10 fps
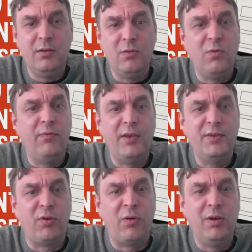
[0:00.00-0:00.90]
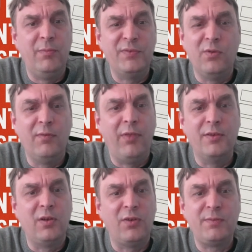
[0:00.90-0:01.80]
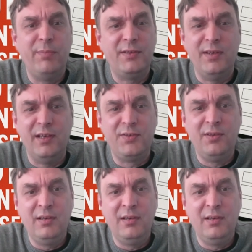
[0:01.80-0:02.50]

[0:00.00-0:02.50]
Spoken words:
All of those problems, all of those lost business,